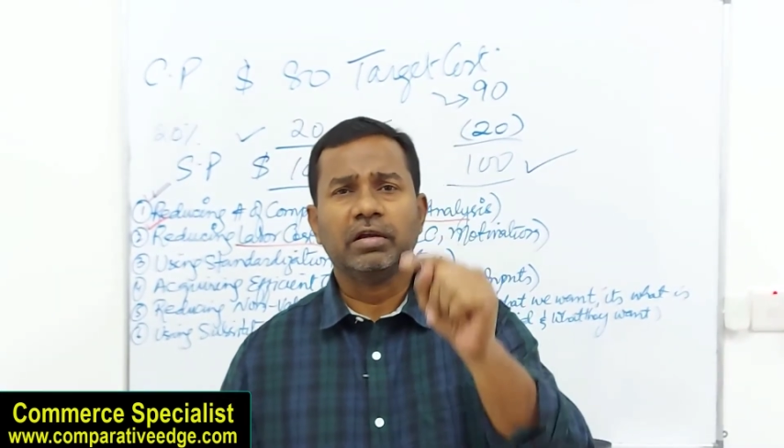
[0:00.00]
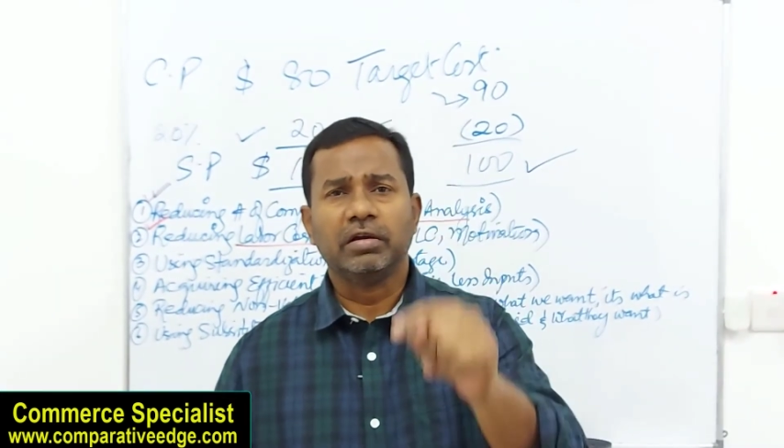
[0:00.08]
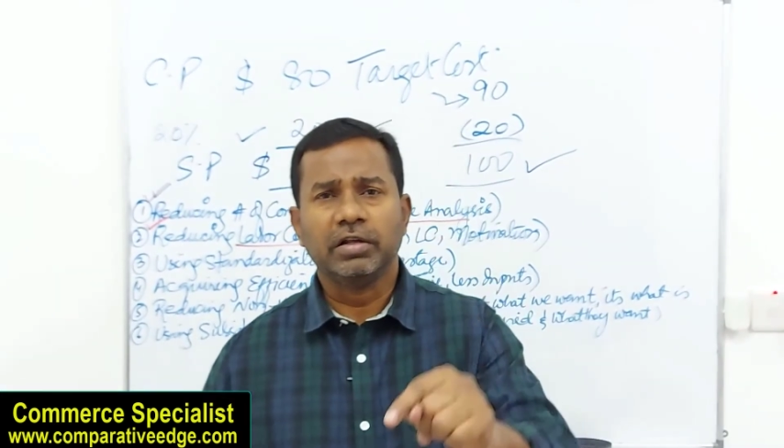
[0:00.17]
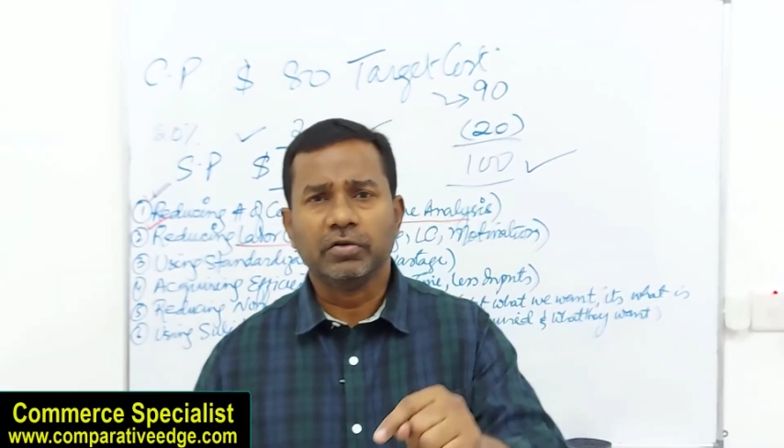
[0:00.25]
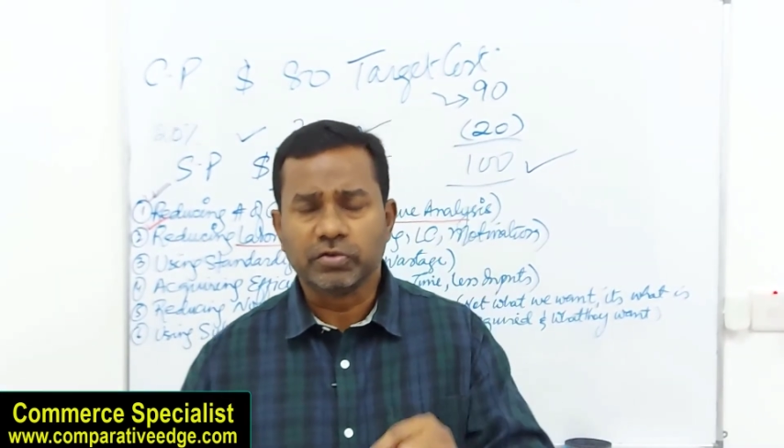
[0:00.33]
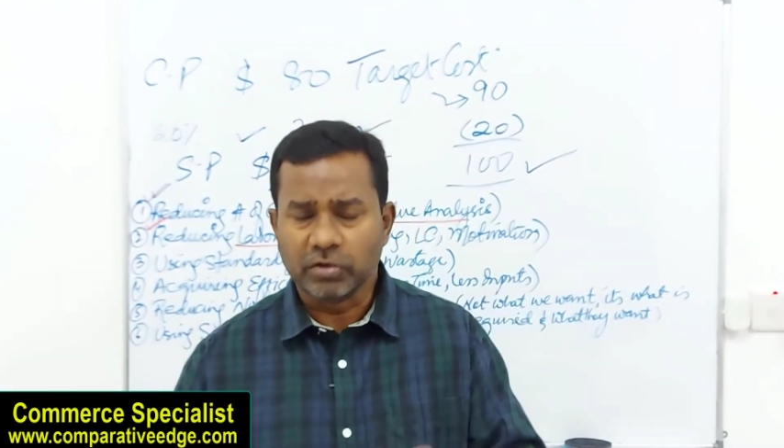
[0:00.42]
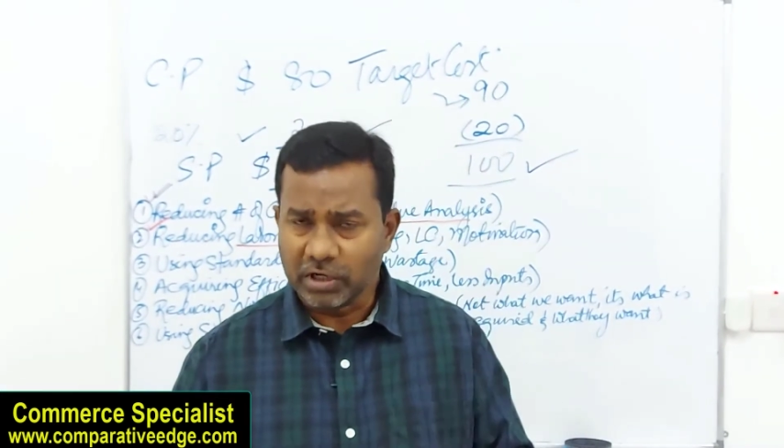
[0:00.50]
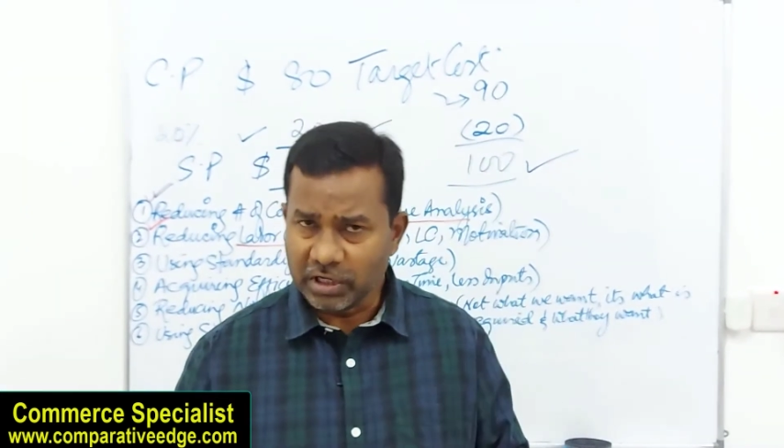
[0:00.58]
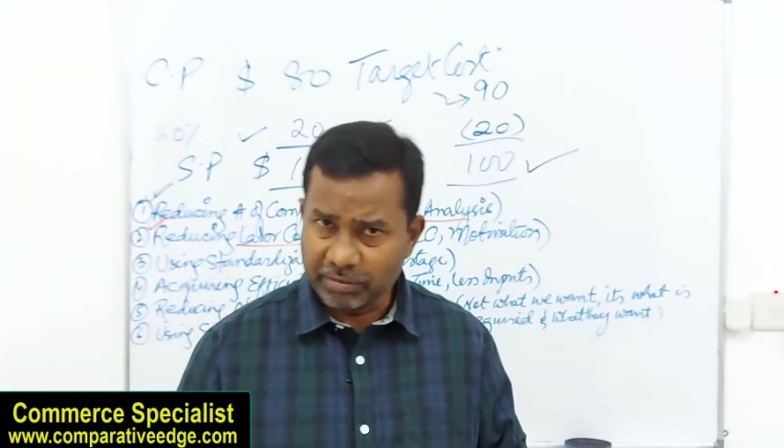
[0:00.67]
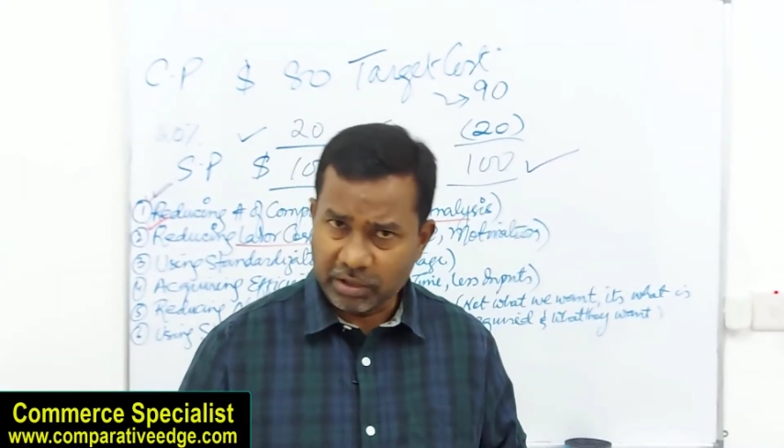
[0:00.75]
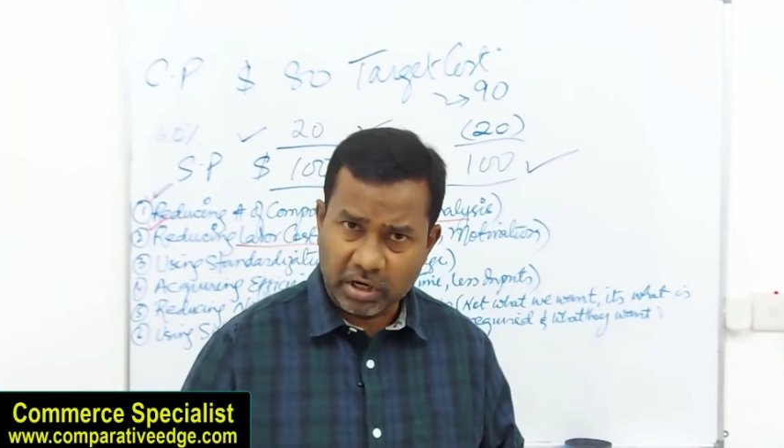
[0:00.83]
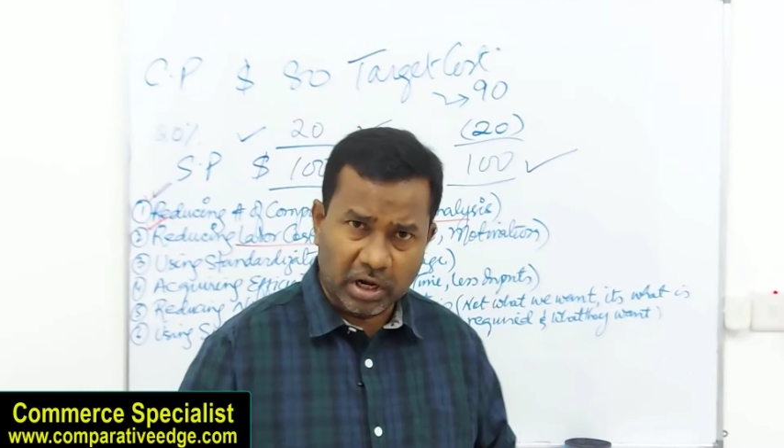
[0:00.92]
reduce your
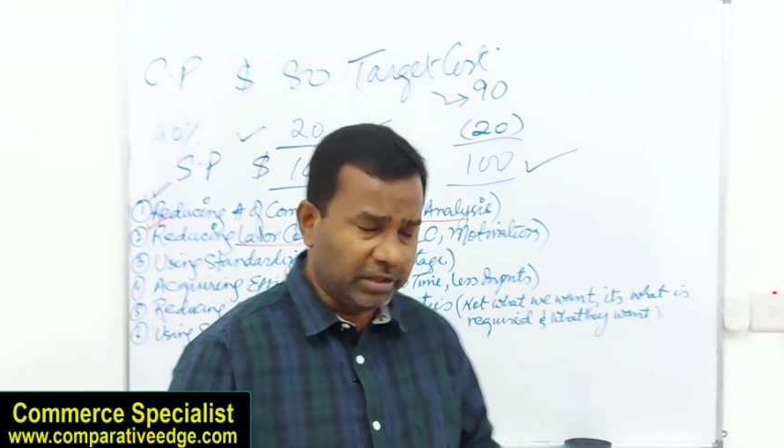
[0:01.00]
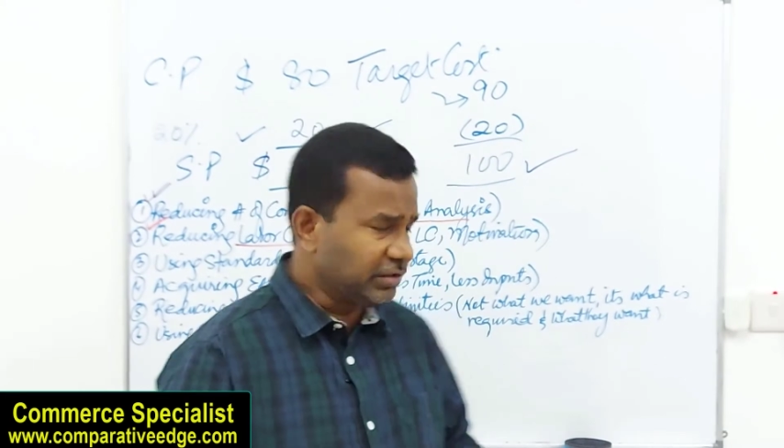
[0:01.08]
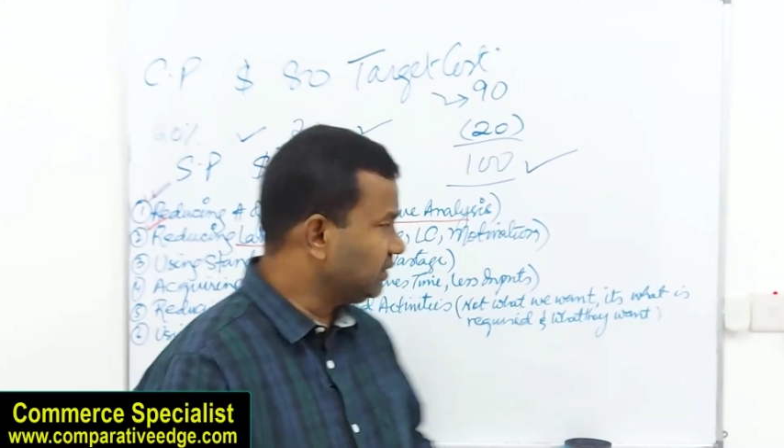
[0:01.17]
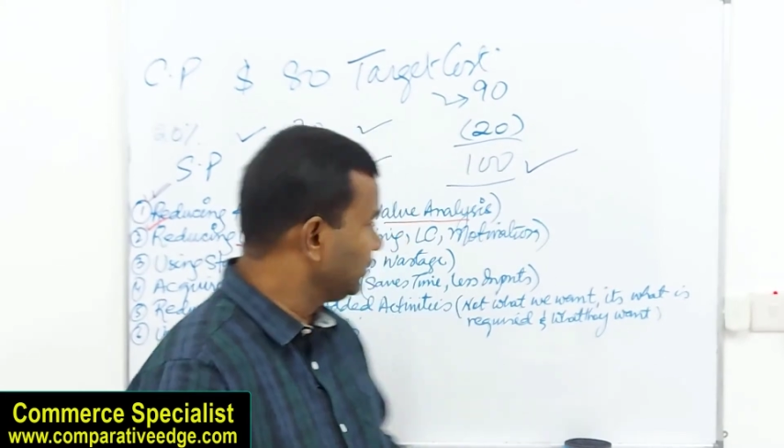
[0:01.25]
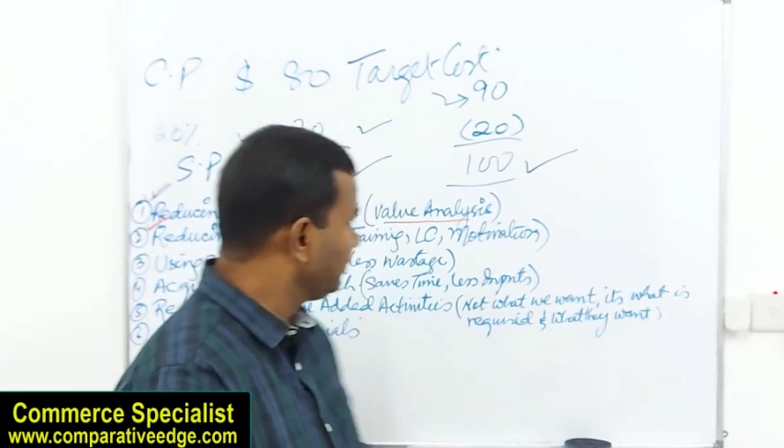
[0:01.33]
labor cost.